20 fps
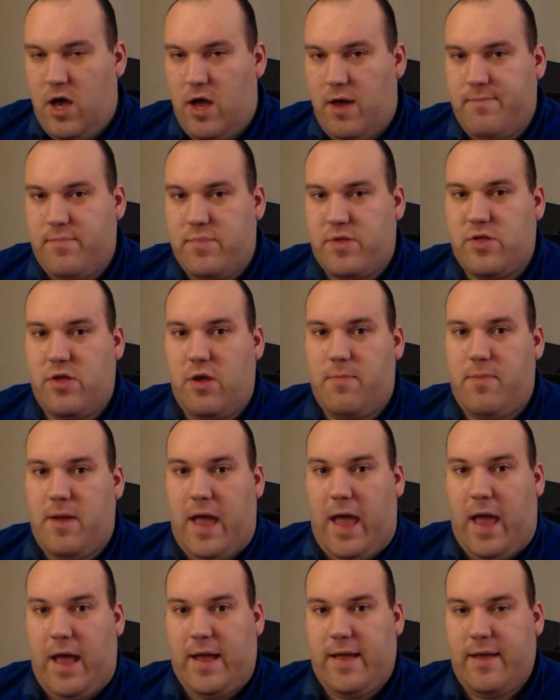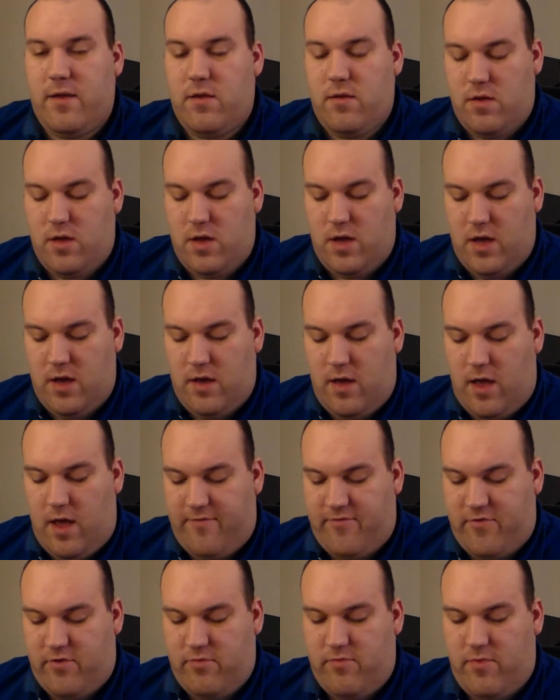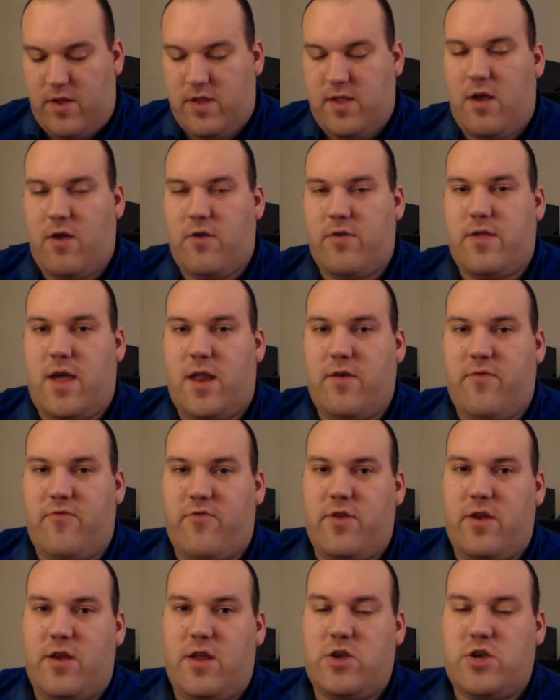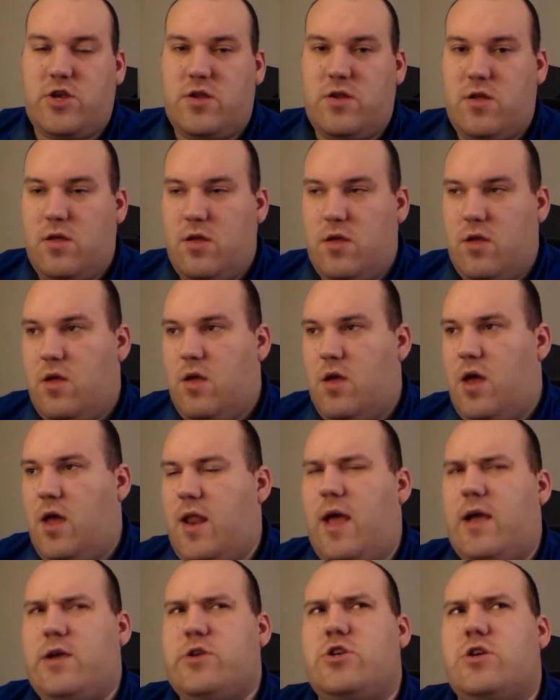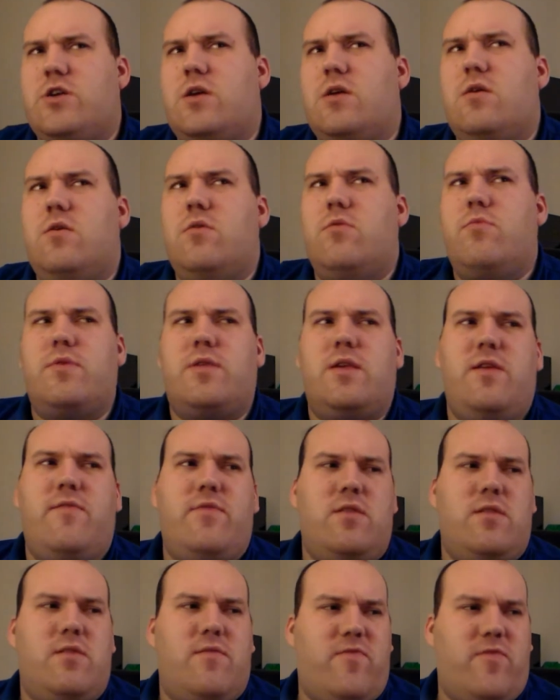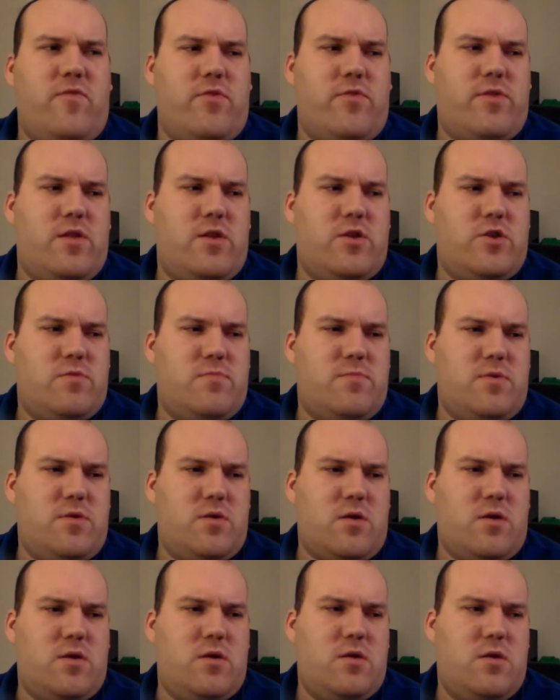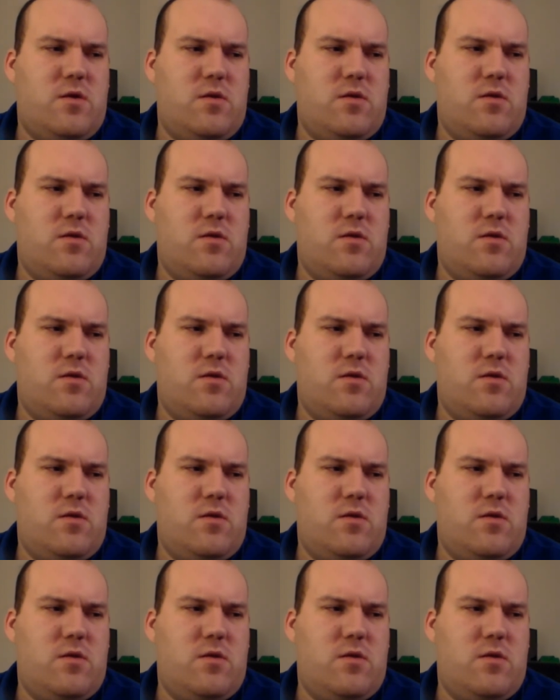So they're back. after Red Terror sat out for an edition. And actually, was he even in the 4th edition book?